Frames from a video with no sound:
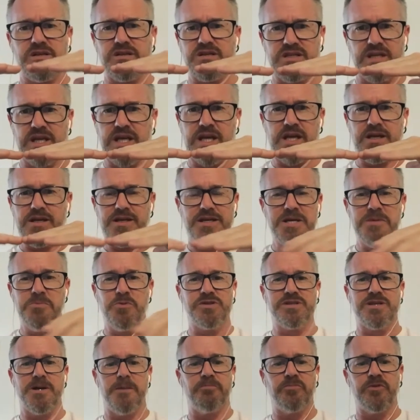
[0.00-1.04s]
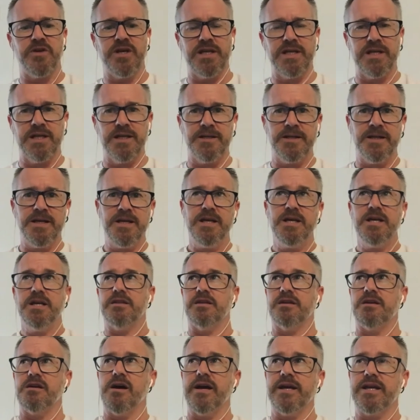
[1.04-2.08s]
singing a hymn or something, and
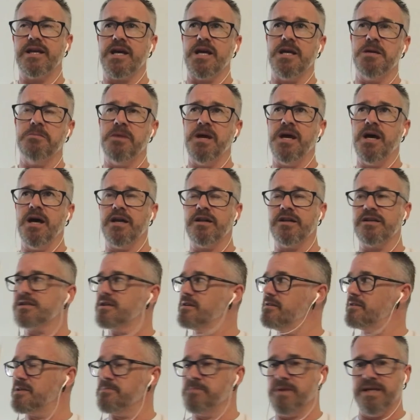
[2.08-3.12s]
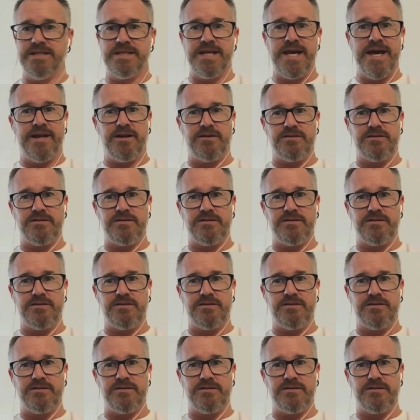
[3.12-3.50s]
the guy came out, and I turned to my dad.